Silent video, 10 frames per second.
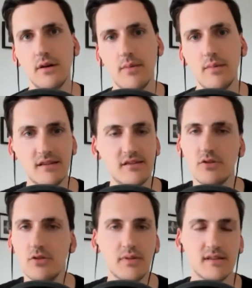I mean, this is
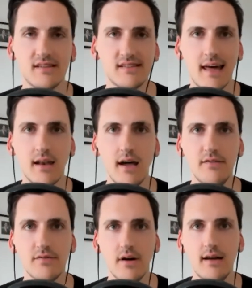true in business and
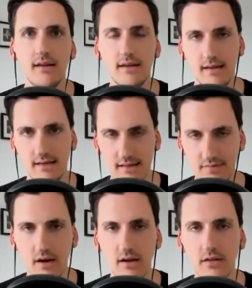life, right? Is a
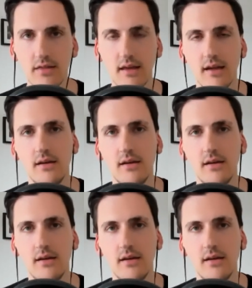very good thing.